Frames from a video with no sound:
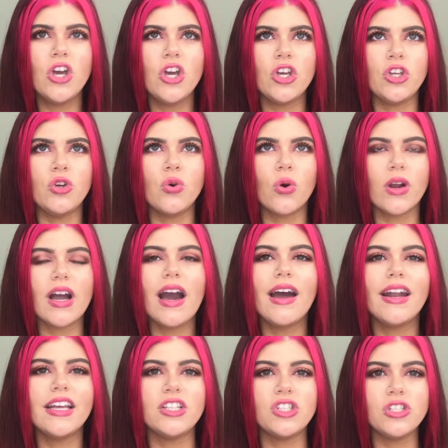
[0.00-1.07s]

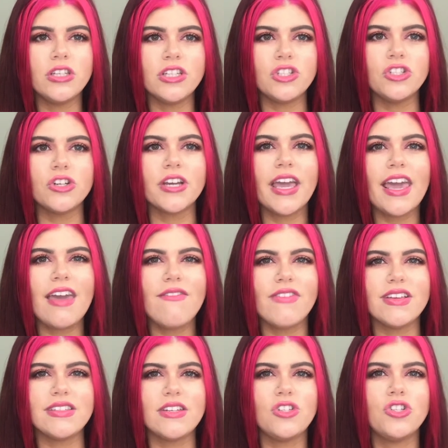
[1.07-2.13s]
it's your
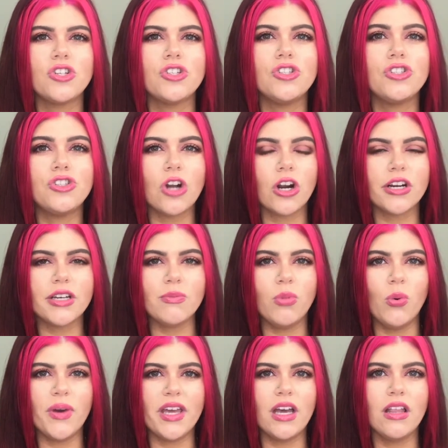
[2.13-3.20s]
canvas, it's your starting
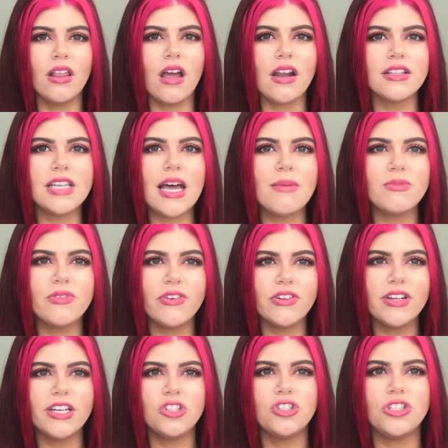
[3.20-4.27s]
point. A lot of times
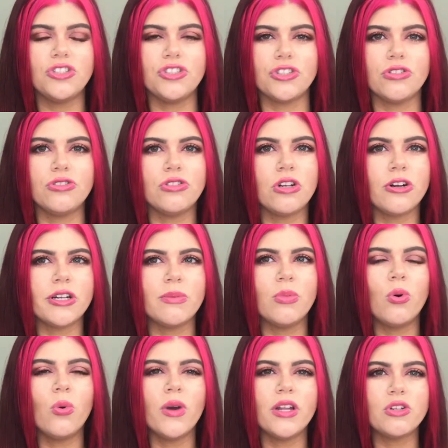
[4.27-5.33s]
foundation is your starting
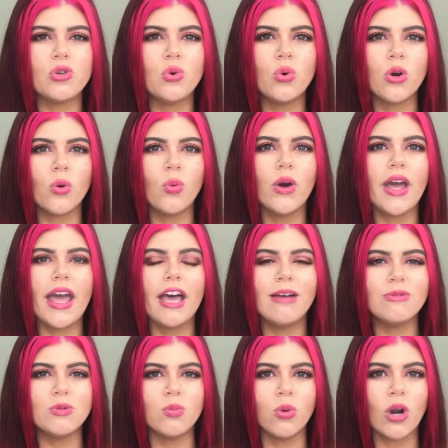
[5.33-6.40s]
point, or what
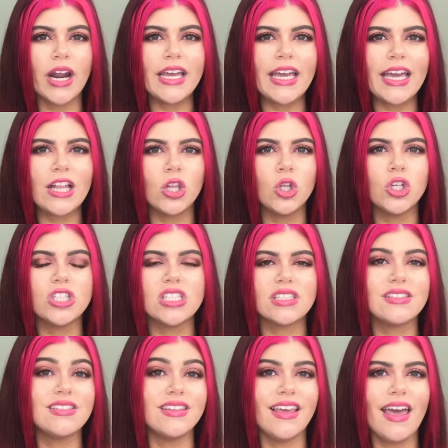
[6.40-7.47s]
helps bring a look
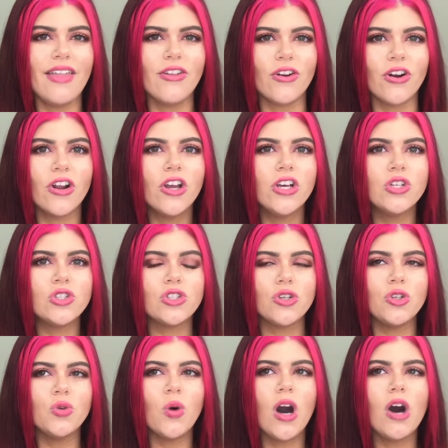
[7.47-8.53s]
together. So
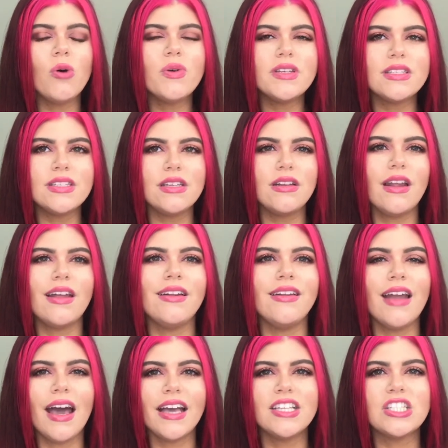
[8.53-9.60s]
you always need a
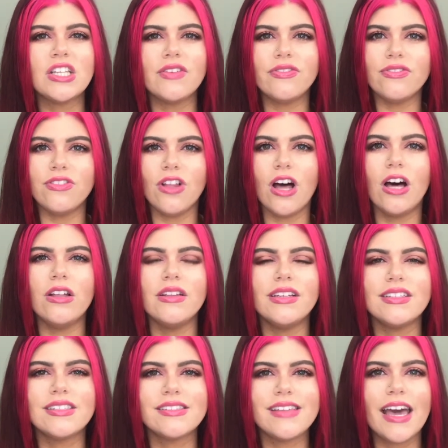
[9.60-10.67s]
nice
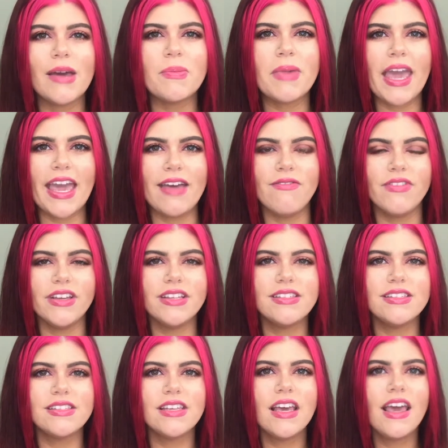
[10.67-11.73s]
flawless type
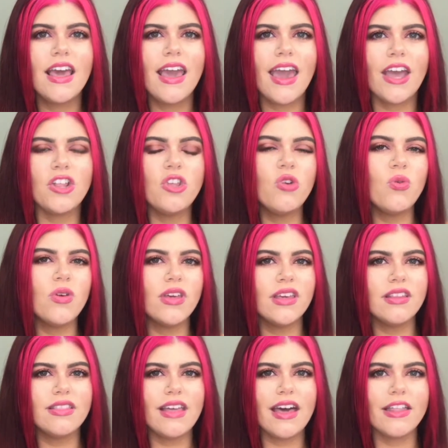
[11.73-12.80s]
canvas, and you can
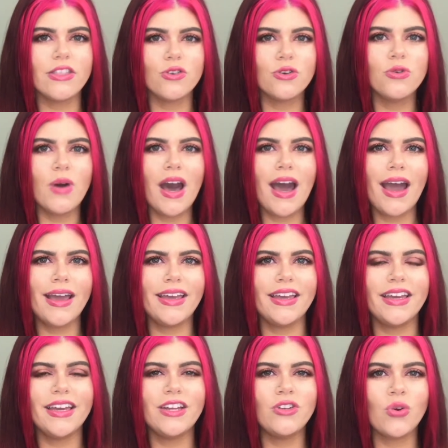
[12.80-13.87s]
get that through
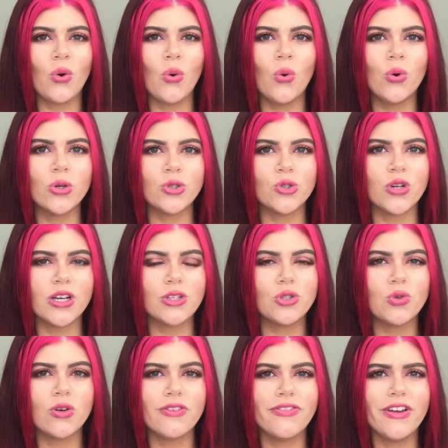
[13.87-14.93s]
high-end or
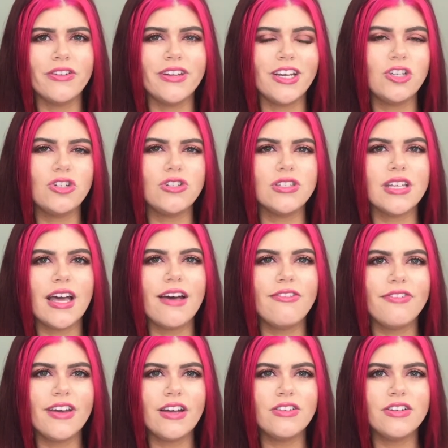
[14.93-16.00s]
drugstore foundations. I
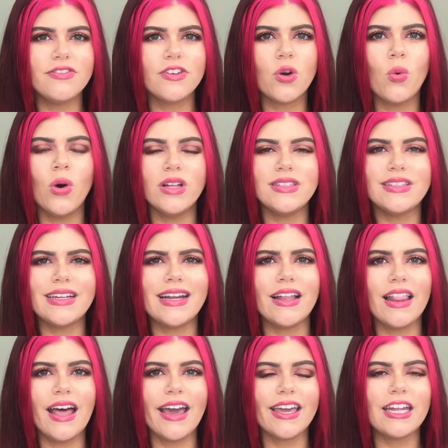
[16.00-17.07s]
found different ones that I
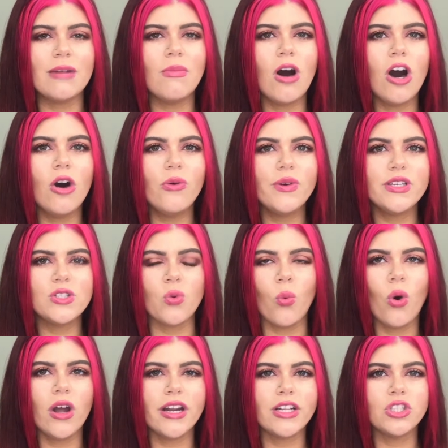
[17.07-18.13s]
like, and I'm always
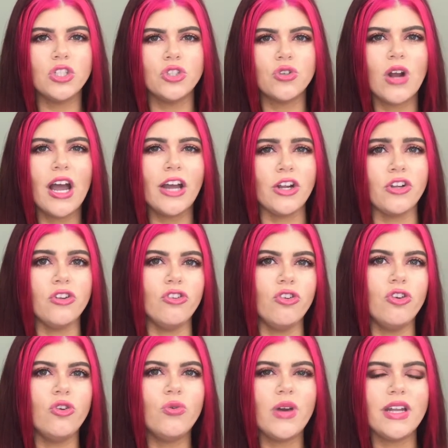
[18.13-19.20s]
wanting to try
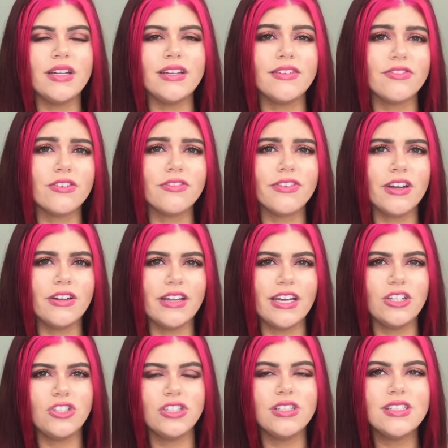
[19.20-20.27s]
new and different
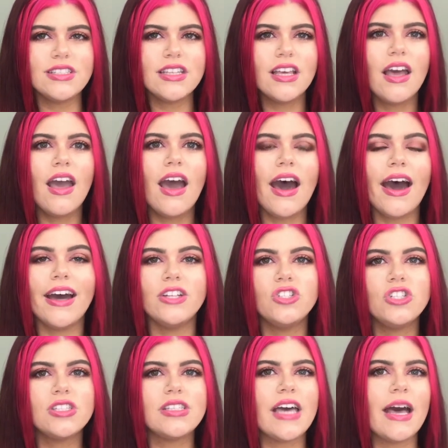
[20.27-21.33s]
foundations. I
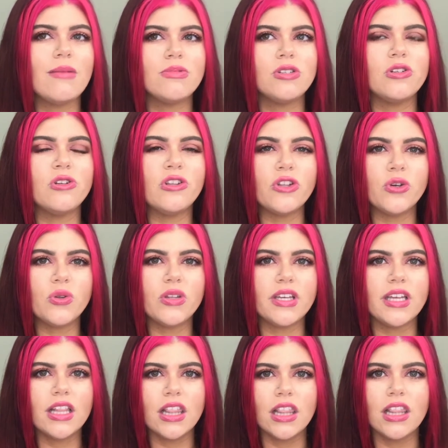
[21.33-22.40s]
just
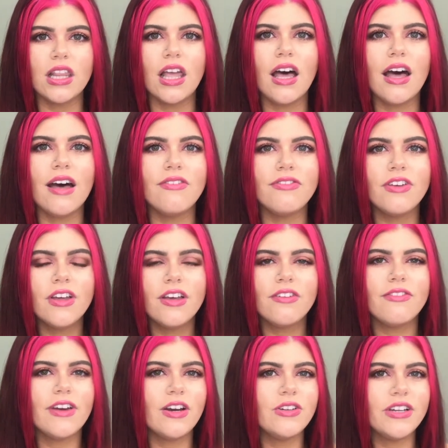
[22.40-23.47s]
absolutely love
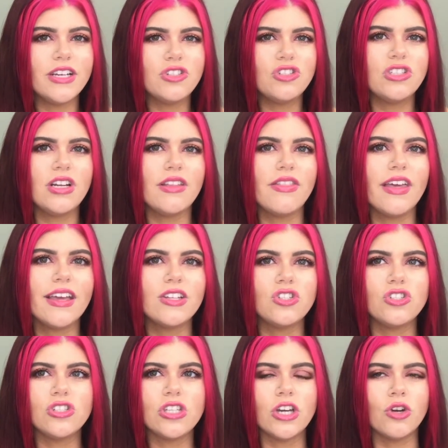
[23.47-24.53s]
foundation and think it's
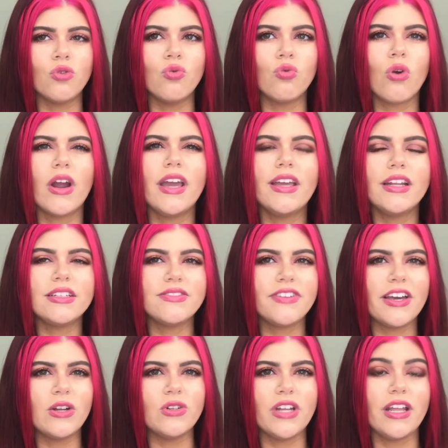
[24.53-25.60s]
just a great
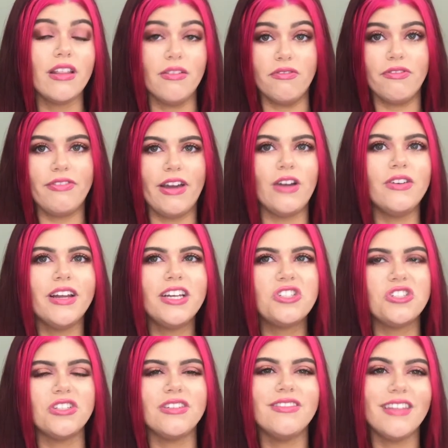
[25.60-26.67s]
foundation.